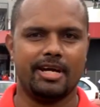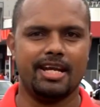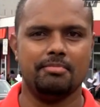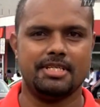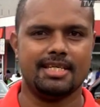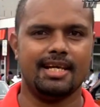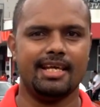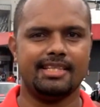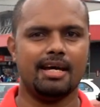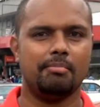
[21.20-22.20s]
My name is
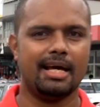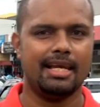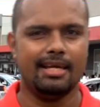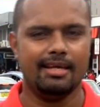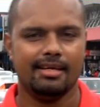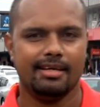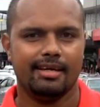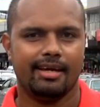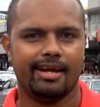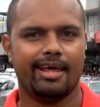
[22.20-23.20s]
Ilai Tiambale
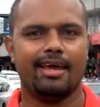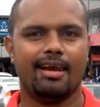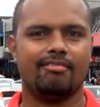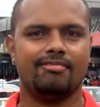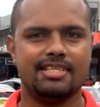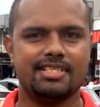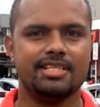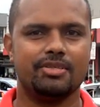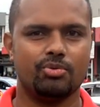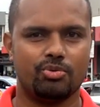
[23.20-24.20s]
and I love
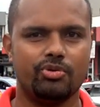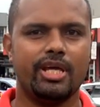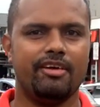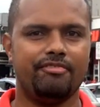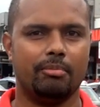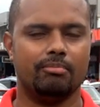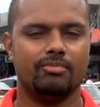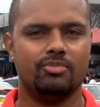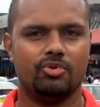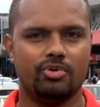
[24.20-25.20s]
listening to Today FM.
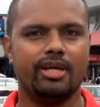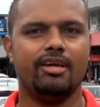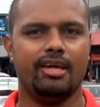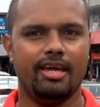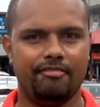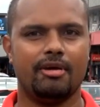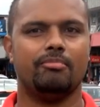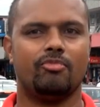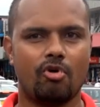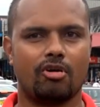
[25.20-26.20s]
Today FM
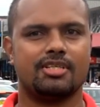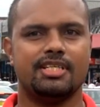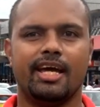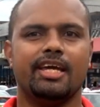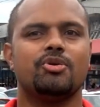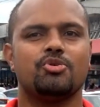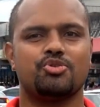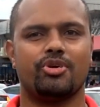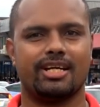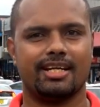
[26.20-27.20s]
rocks here in
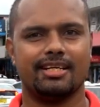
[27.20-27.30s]
Osur.